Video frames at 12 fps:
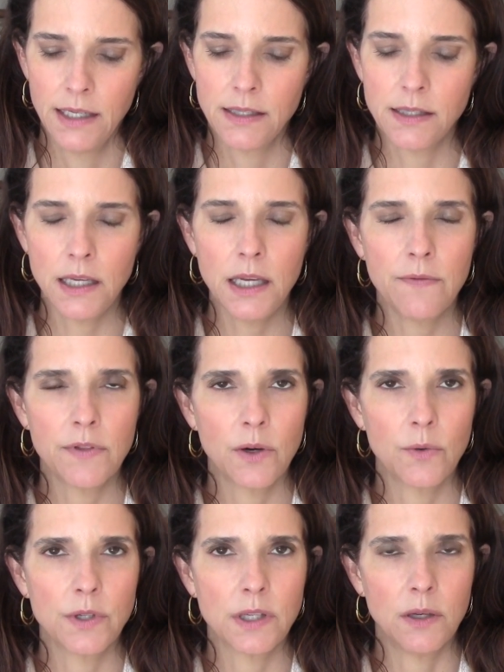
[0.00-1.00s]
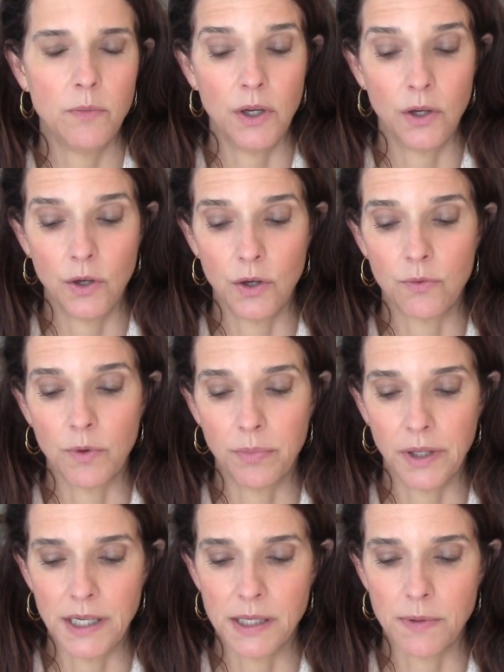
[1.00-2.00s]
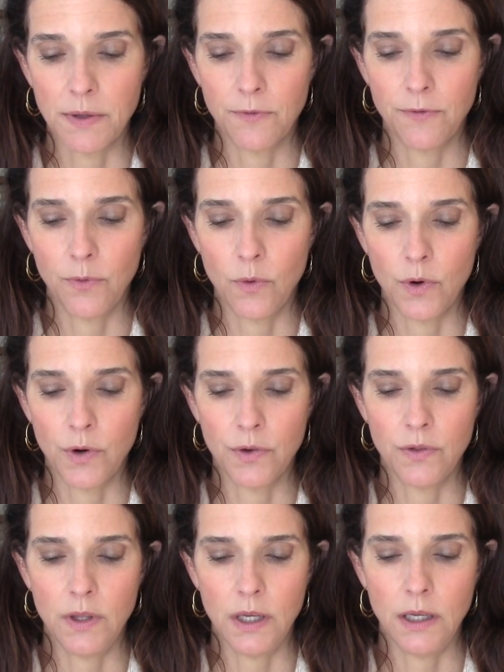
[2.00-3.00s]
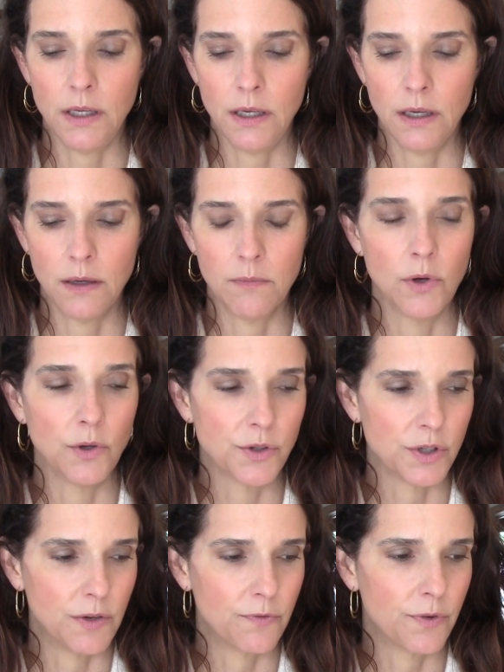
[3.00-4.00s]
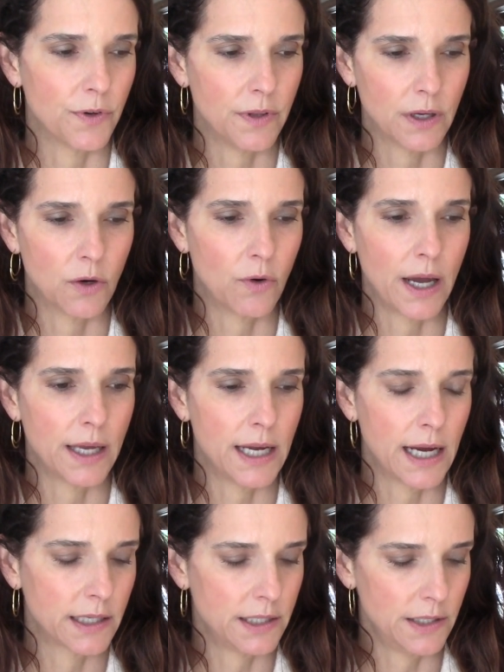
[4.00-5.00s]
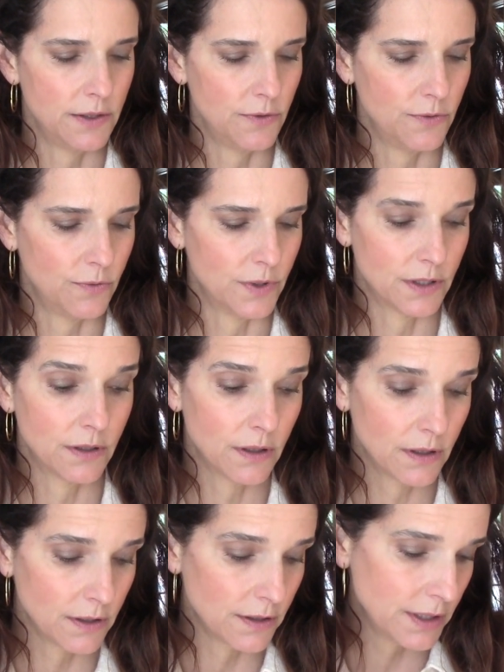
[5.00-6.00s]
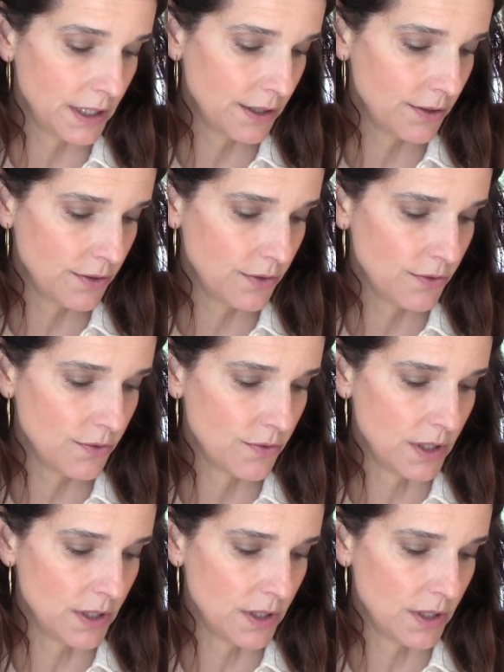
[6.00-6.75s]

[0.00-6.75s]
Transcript: see if there was going to be a good replacement for the emulsion, for the Granactive, what's it called here?